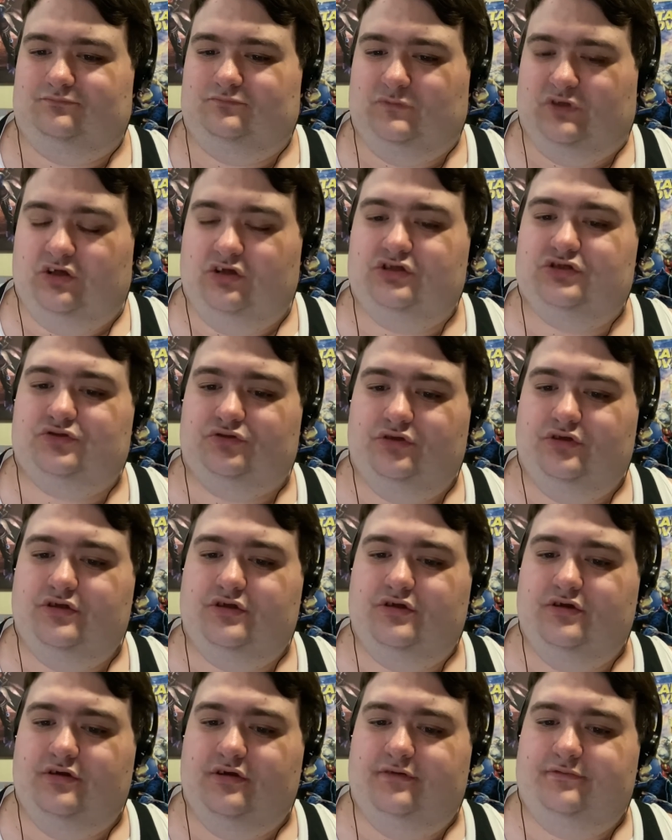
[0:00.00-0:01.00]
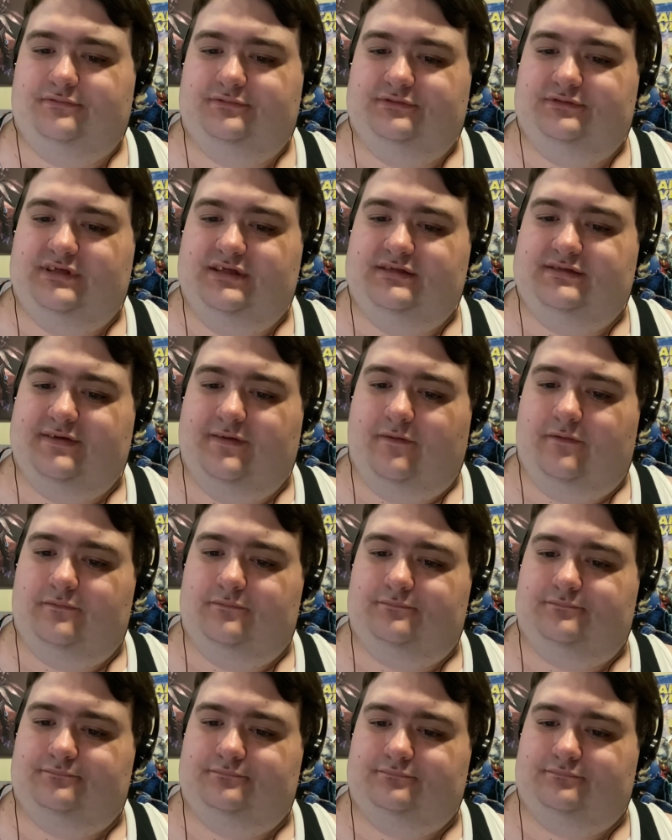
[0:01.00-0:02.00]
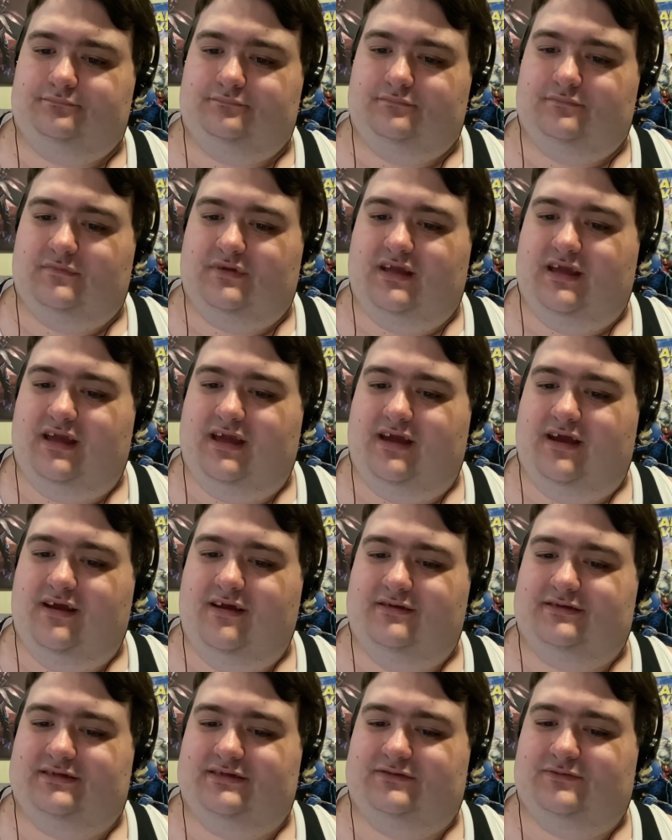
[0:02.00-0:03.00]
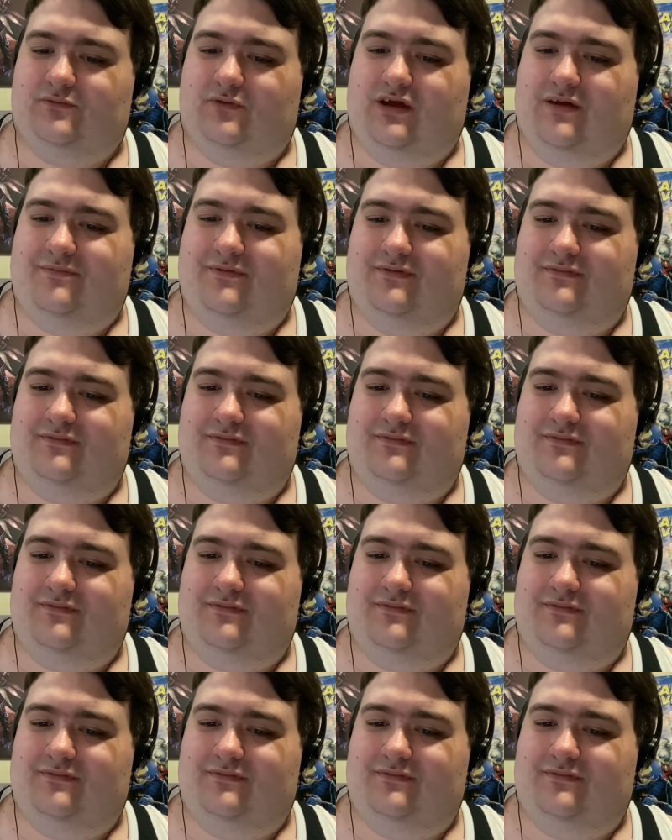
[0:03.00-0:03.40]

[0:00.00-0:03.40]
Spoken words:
Looks really good. Detailed. There's his weapon.